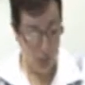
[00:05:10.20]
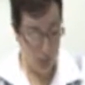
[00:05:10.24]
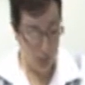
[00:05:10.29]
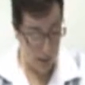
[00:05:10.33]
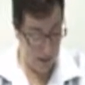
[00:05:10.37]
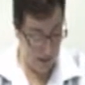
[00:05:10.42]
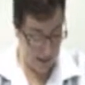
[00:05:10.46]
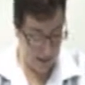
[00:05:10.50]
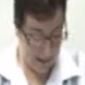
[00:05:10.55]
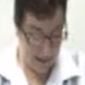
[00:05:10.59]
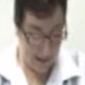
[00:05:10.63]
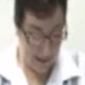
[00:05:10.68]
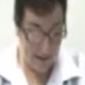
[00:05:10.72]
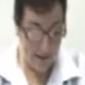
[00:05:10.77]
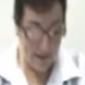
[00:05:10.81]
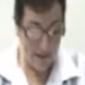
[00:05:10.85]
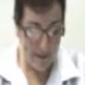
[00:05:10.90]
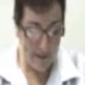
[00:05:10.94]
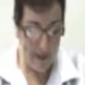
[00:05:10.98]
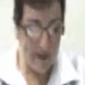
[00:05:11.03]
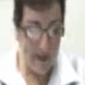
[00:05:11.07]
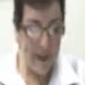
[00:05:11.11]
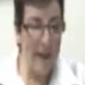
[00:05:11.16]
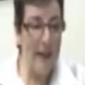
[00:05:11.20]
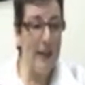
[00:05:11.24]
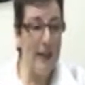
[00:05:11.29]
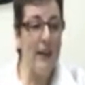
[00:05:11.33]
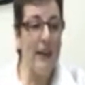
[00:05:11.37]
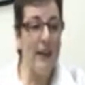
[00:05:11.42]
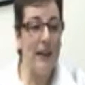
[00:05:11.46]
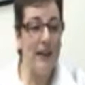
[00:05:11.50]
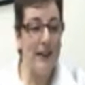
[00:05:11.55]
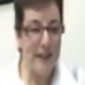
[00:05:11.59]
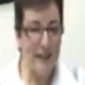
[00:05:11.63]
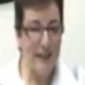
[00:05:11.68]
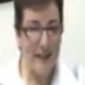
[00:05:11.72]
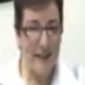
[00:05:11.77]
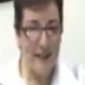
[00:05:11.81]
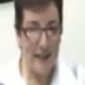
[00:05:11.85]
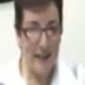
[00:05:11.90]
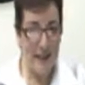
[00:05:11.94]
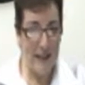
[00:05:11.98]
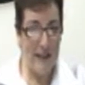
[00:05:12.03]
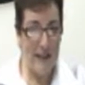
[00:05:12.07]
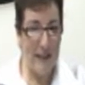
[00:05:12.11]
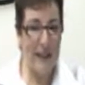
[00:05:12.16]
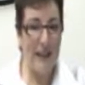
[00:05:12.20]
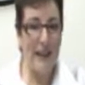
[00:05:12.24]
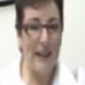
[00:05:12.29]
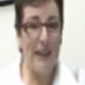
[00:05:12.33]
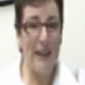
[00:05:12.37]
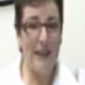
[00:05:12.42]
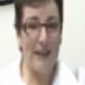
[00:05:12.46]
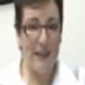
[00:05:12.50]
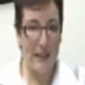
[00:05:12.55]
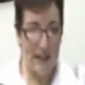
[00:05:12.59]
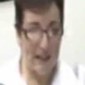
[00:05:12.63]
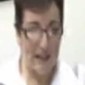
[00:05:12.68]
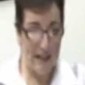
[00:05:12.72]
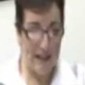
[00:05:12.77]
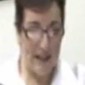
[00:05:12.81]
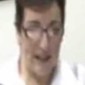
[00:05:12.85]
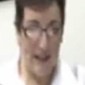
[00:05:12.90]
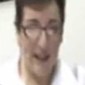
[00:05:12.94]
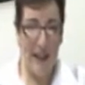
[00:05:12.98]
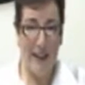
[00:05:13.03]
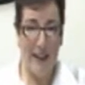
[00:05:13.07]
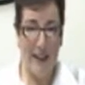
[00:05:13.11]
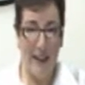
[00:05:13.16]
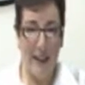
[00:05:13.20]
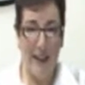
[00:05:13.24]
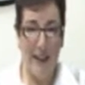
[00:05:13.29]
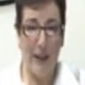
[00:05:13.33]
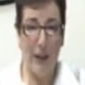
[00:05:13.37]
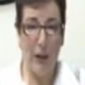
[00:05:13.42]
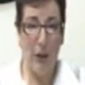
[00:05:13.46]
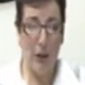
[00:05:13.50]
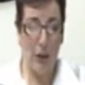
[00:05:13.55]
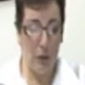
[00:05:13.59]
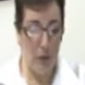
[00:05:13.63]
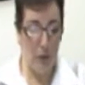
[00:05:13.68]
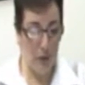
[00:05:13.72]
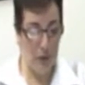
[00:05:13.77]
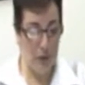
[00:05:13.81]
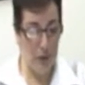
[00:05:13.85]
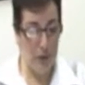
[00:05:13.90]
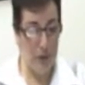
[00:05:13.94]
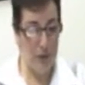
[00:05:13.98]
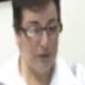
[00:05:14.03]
you achieved, and the city and the state that you